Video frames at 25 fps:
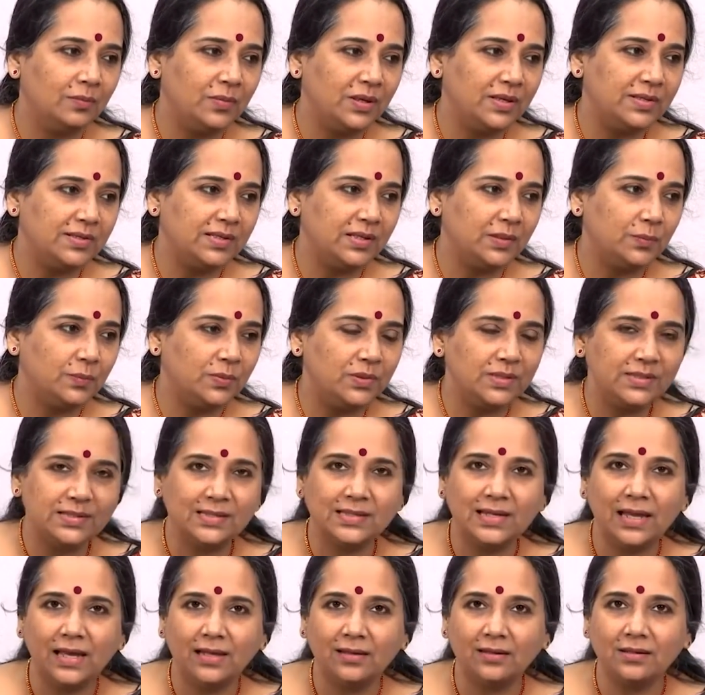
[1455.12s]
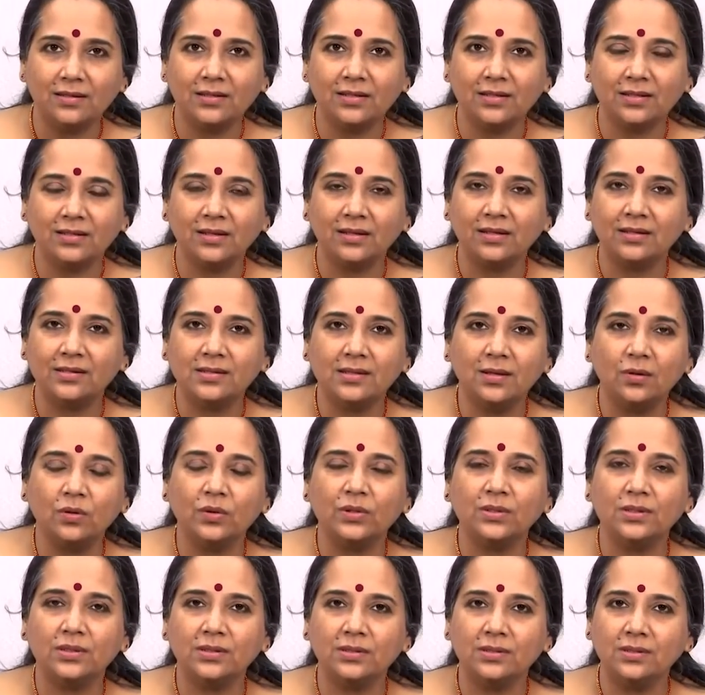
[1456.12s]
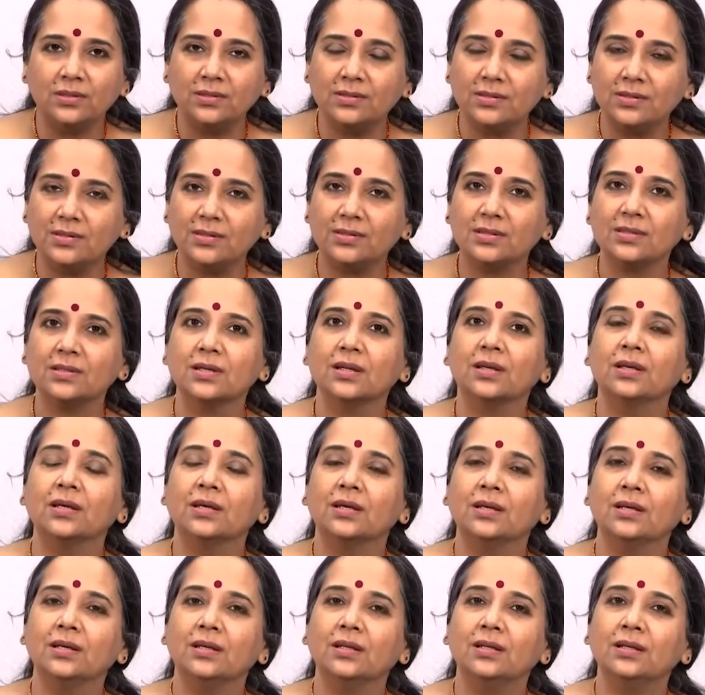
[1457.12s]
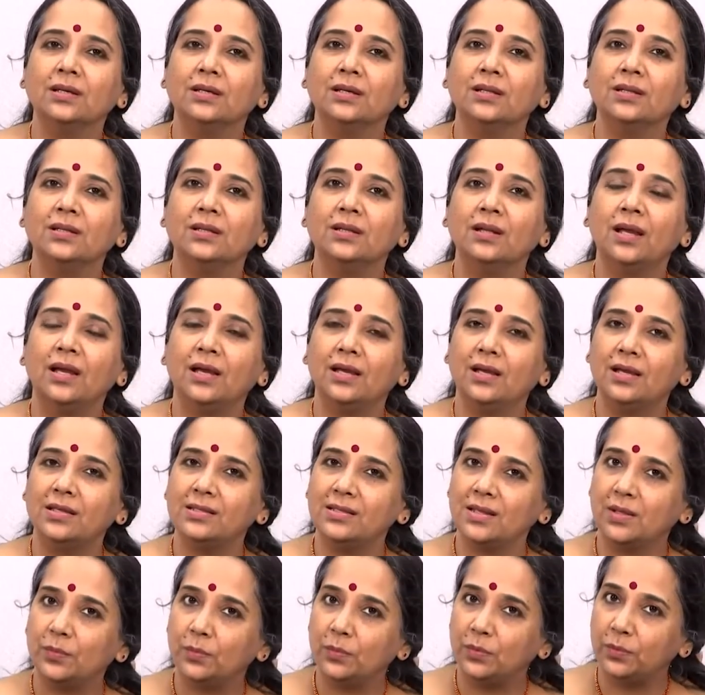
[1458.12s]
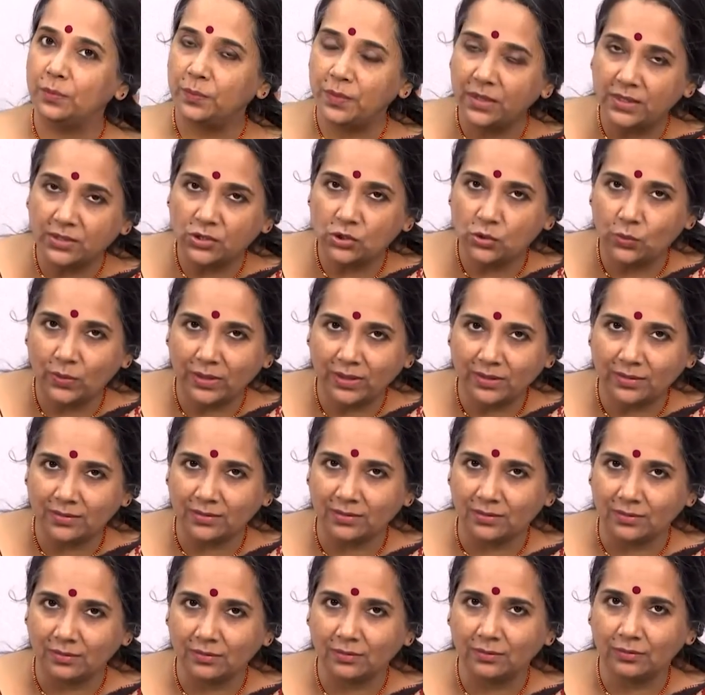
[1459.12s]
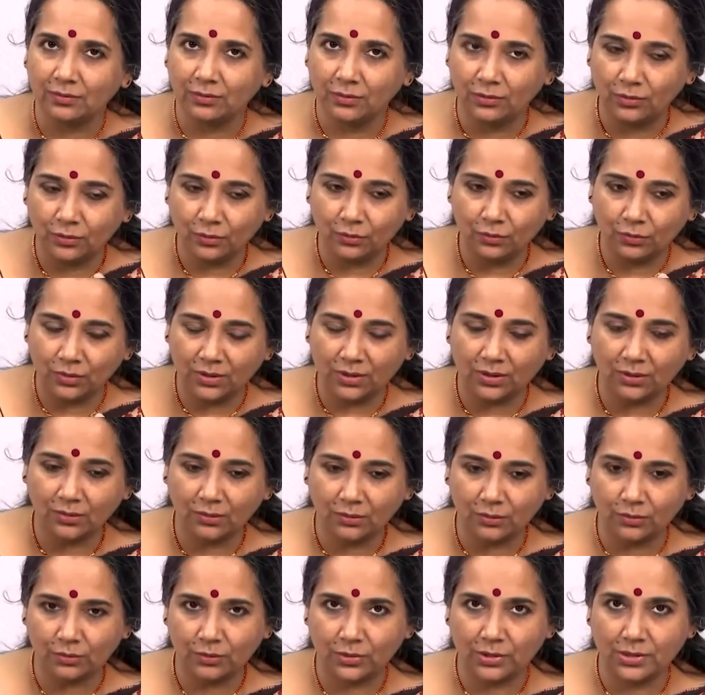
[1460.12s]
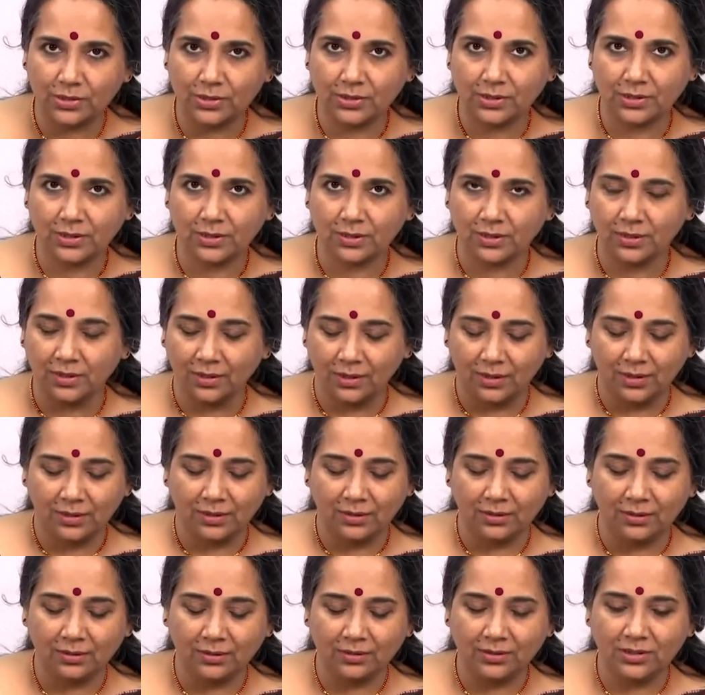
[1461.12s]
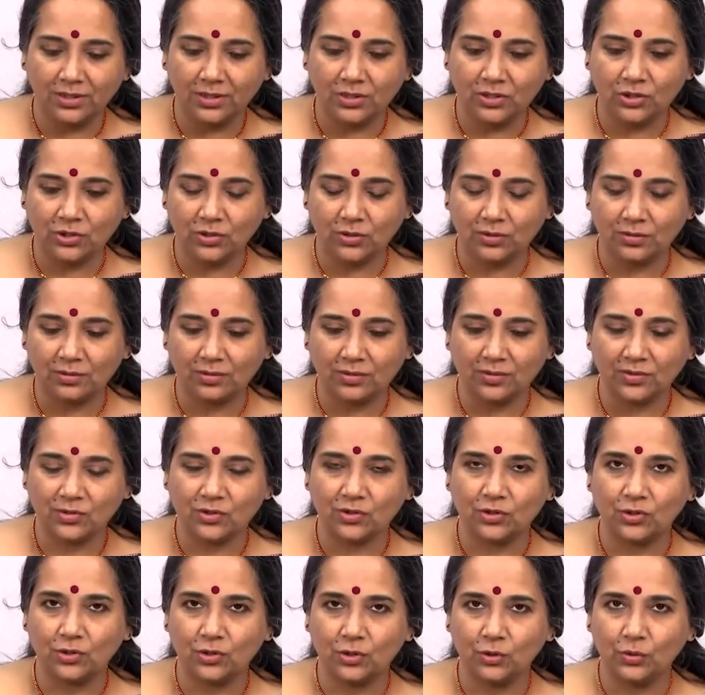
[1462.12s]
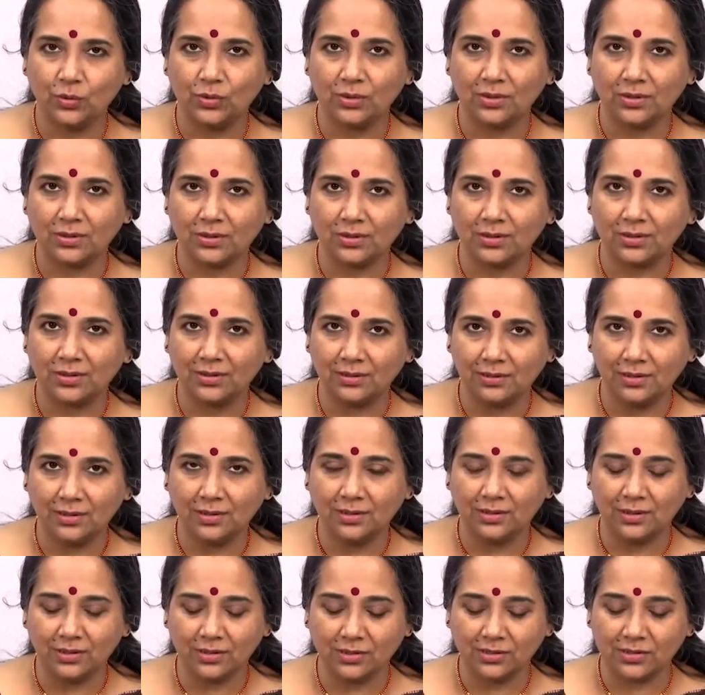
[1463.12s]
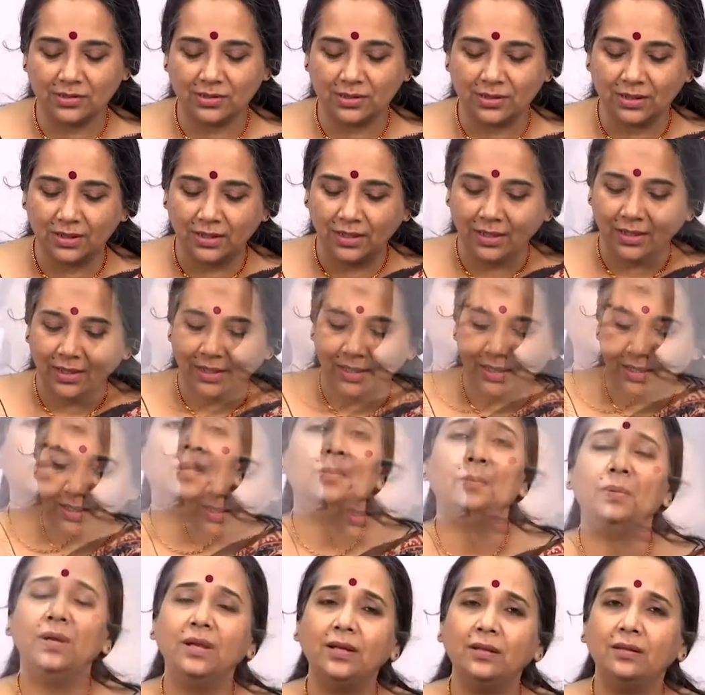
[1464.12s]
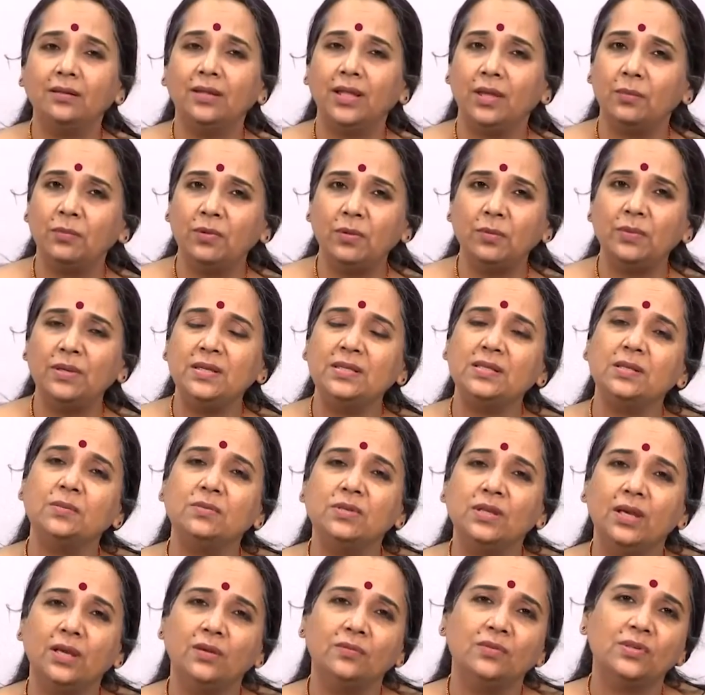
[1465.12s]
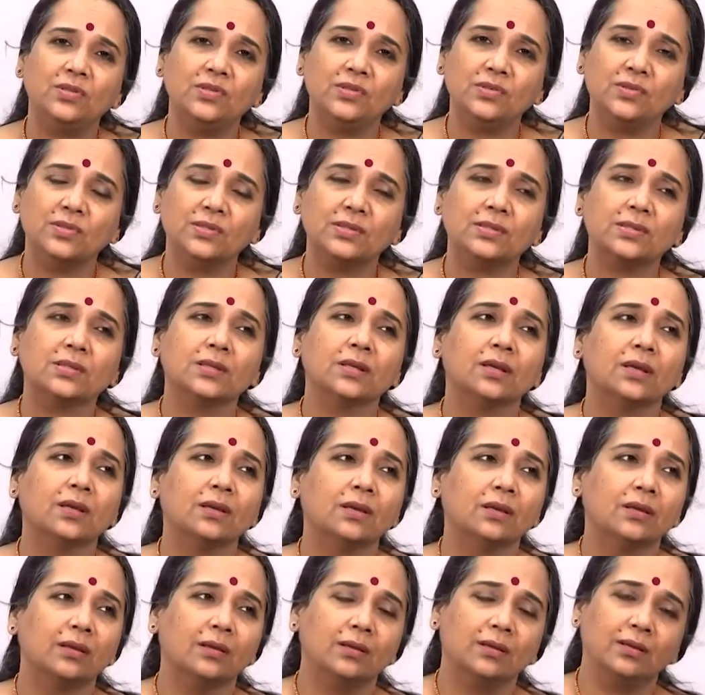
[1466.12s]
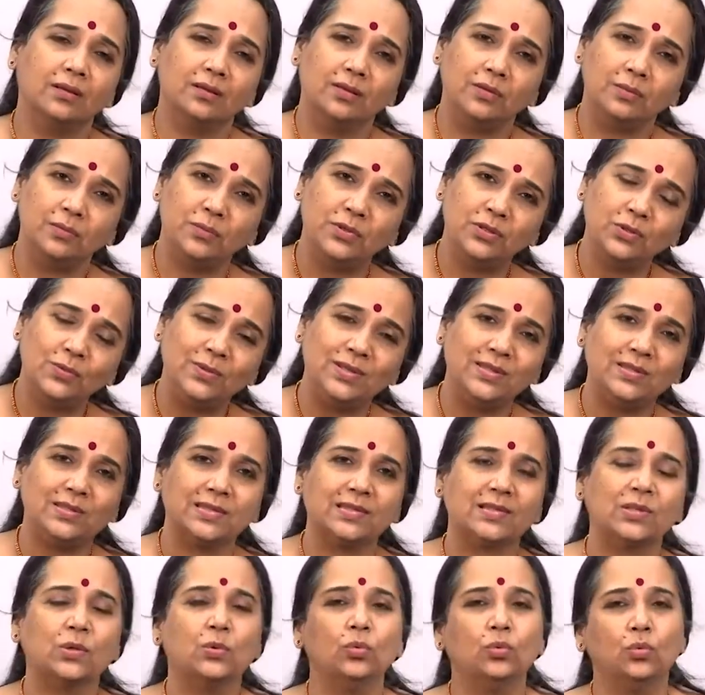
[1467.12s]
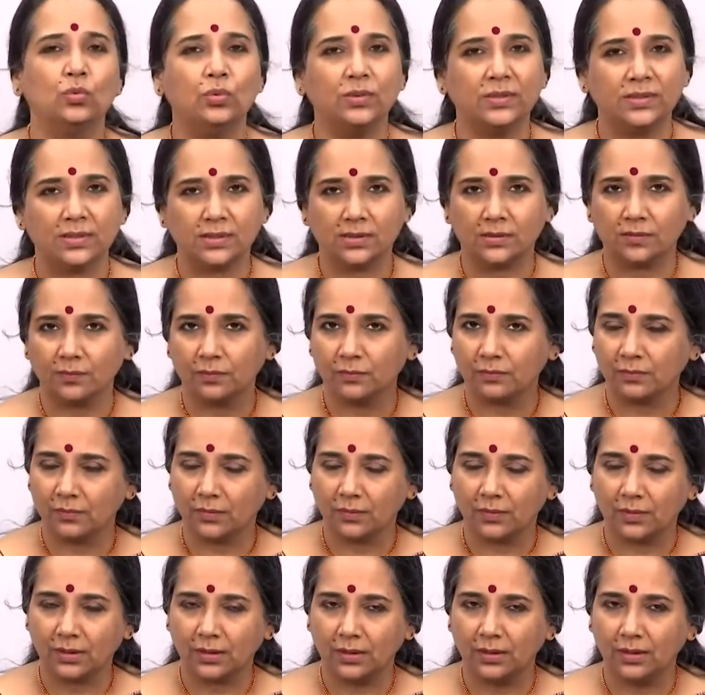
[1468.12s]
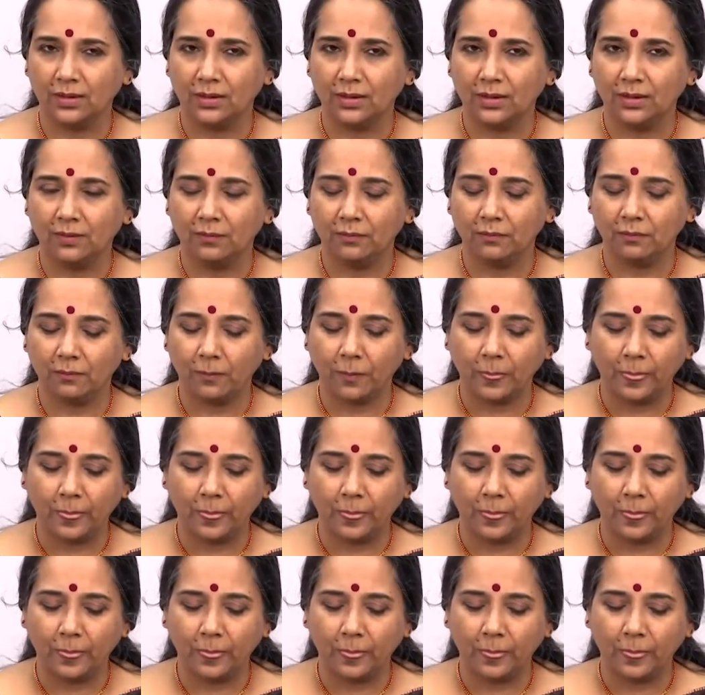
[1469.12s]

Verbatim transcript: basic personality, that is how it, this is uh, the ragas are perpetuated through the guru shishya, the teacher student lineage. But there may be some divergence Uh, between schools, um,